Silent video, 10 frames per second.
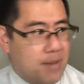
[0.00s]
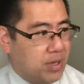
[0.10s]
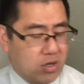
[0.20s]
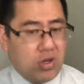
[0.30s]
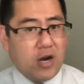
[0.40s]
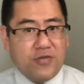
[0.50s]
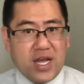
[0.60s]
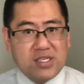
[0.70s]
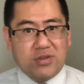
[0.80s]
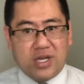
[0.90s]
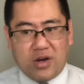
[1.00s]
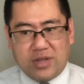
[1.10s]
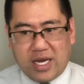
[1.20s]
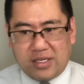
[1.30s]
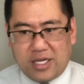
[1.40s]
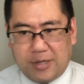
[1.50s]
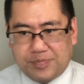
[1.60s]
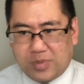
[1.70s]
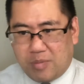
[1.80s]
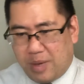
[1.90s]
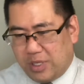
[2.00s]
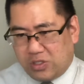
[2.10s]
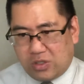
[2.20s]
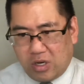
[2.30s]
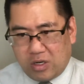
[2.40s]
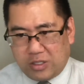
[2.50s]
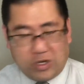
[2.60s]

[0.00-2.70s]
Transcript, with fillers: But there are a lot of fans out there that um, maybe uh,